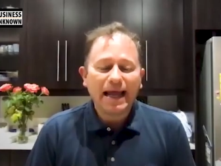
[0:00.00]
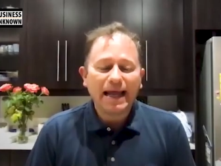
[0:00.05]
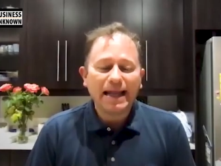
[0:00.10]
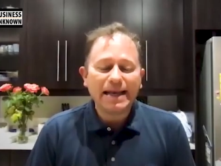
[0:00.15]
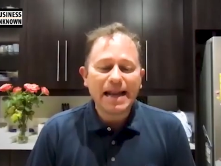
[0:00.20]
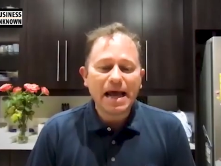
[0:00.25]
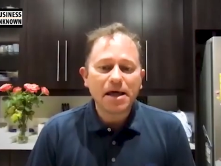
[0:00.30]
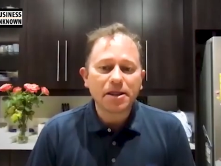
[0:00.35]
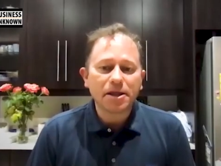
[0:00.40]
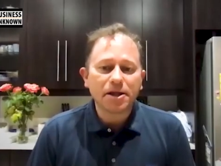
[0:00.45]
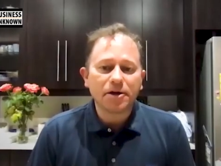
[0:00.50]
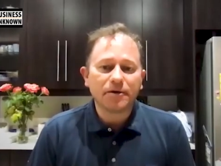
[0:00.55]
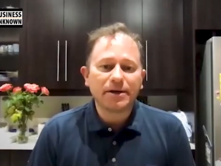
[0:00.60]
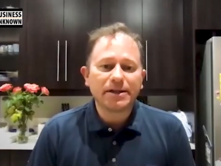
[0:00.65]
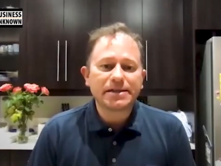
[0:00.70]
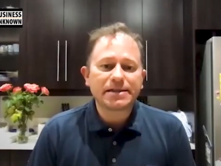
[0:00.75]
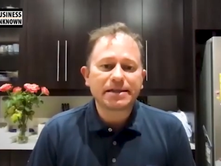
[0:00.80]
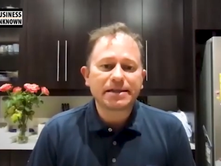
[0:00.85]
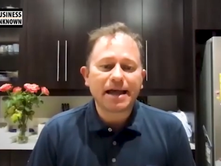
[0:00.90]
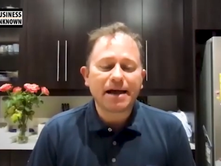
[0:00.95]
and now that you're
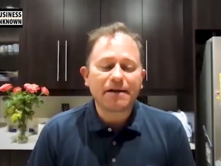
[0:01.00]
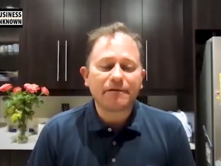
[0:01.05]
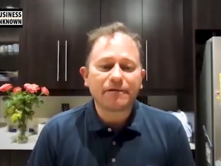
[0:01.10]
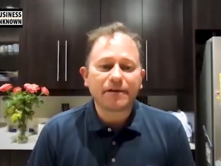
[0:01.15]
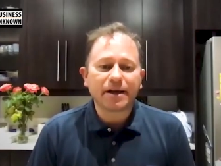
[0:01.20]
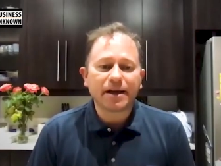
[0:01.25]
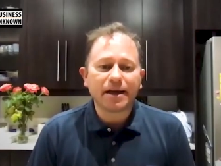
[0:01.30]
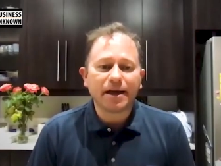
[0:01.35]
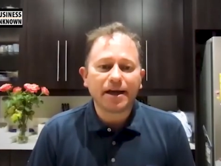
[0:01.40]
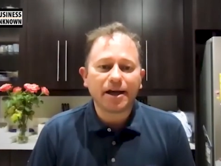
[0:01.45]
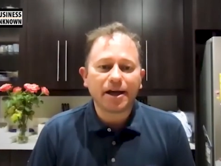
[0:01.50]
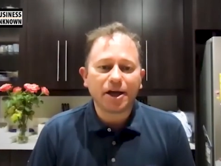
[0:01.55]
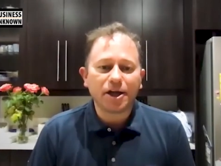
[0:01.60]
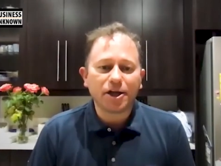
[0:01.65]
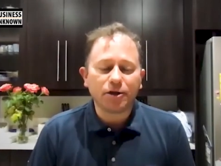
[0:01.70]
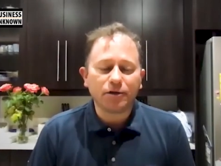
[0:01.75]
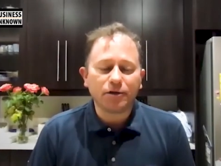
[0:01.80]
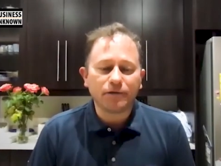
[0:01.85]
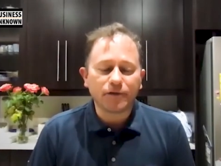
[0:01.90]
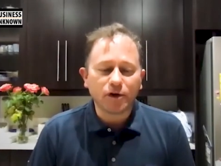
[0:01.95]
in South Africa,
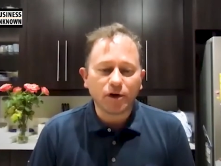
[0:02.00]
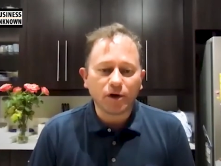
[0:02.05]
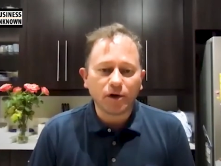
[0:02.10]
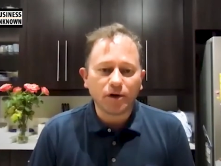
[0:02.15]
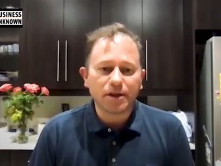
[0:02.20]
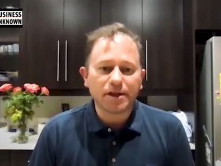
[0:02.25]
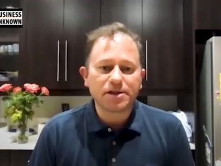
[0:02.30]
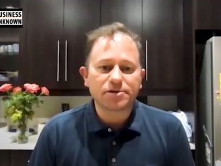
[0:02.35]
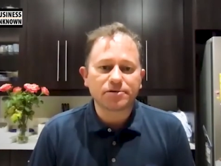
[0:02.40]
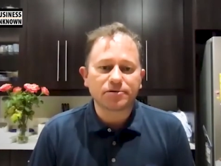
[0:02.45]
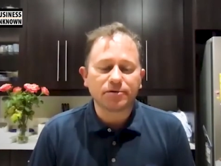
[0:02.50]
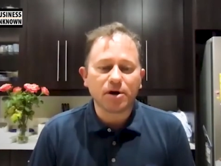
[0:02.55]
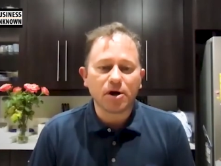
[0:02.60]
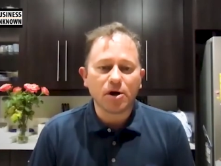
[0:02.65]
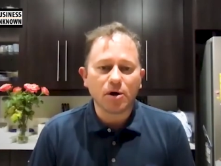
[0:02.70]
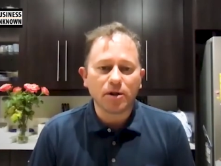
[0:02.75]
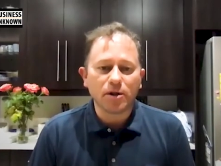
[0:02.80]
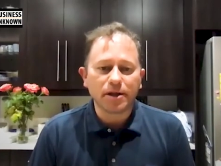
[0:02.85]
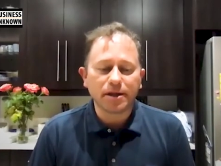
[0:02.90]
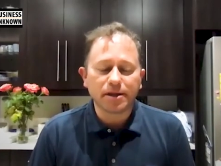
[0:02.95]
you've got this
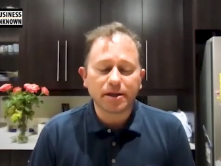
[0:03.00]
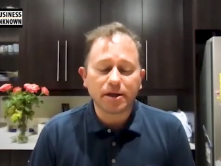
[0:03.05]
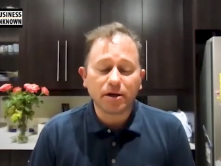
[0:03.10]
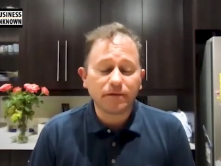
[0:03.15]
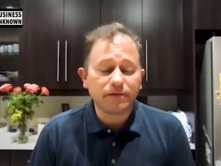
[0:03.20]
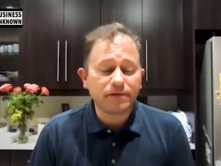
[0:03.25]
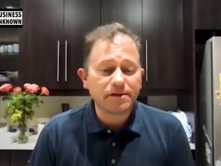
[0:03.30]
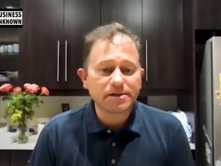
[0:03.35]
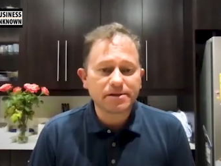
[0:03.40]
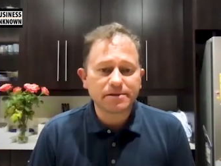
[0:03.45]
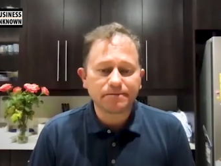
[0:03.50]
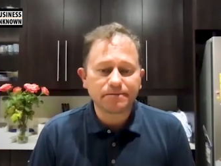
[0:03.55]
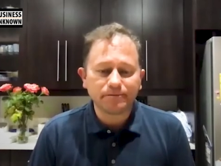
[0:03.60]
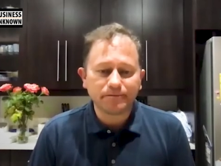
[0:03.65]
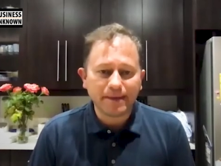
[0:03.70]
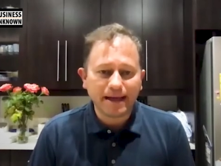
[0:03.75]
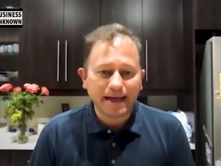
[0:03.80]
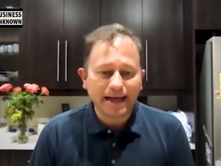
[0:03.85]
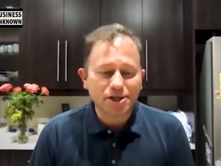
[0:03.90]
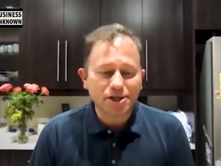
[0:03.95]
role that, that offers
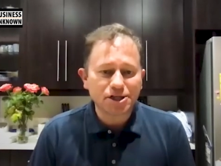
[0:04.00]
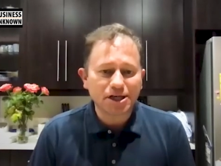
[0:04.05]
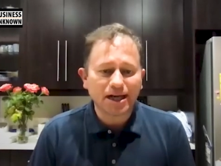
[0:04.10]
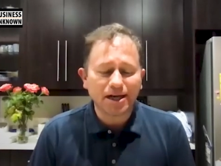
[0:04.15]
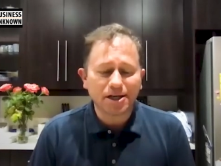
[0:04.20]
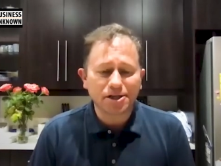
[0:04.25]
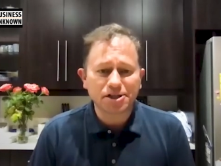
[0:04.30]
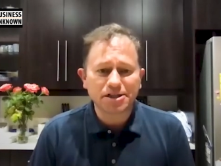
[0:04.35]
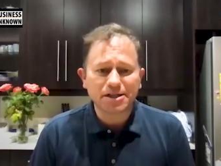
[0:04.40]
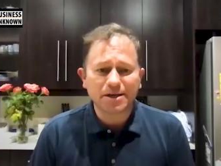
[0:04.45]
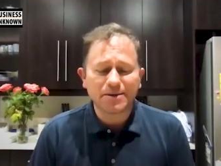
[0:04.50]
many challenges.